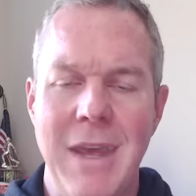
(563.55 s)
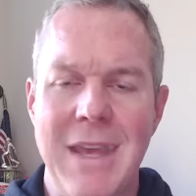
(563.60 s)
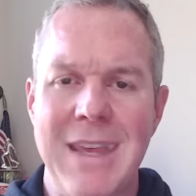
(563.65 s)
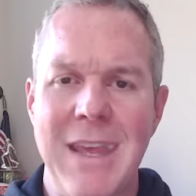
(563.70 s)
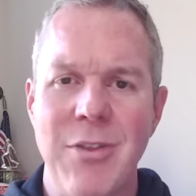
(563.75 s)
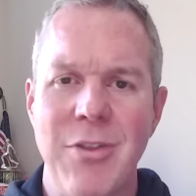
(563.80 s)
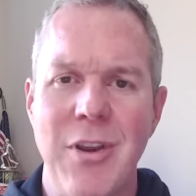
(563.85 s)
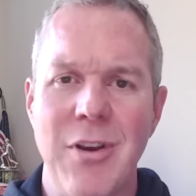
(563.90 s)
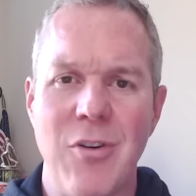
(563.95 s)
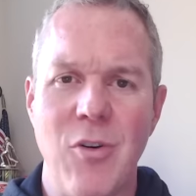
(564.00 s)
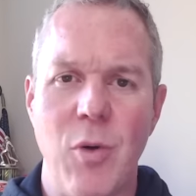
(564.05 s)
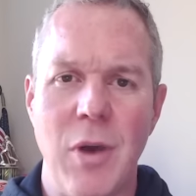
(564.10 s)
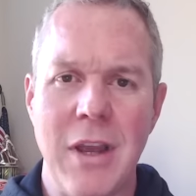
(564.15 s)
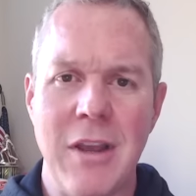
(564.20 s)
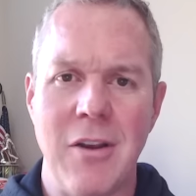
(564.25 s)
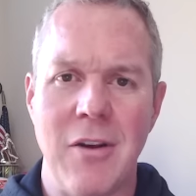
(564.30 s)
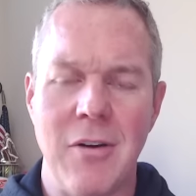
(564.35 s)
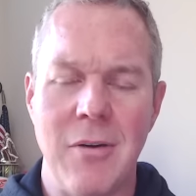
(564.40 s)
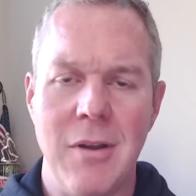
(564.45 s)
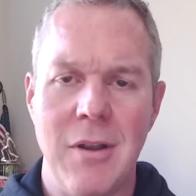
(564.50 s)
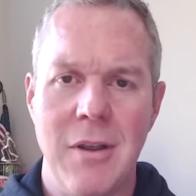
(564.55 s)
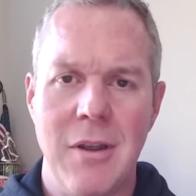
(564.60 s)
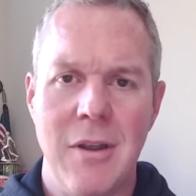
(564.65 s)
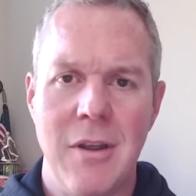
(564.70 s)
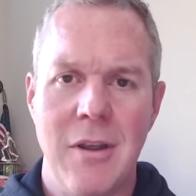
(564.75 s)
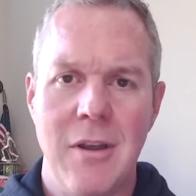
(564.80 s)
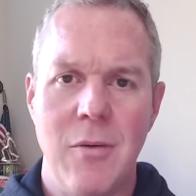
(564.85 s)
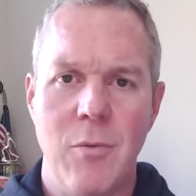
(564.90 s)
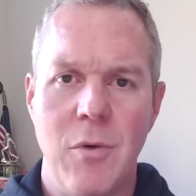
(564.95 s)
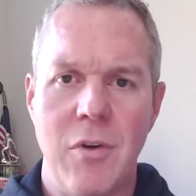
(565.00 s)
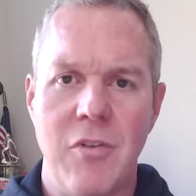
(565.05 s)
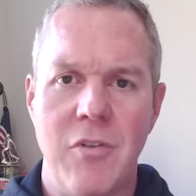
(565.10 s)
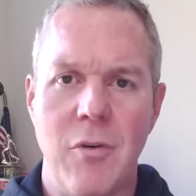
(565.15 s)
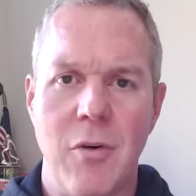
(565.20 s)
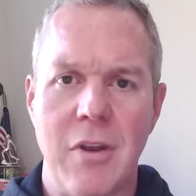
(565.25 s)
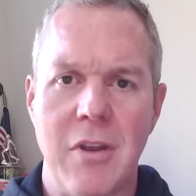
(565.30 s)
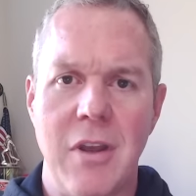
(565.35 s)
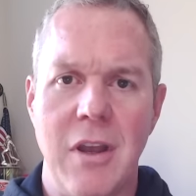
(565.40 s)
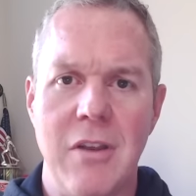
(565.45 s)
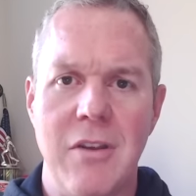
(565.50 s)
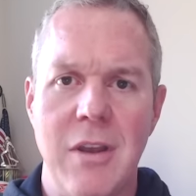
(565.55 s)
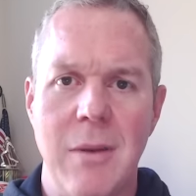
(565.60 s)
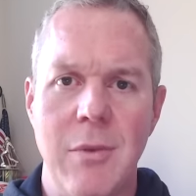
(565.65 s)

Hey, get there quicker with shortcut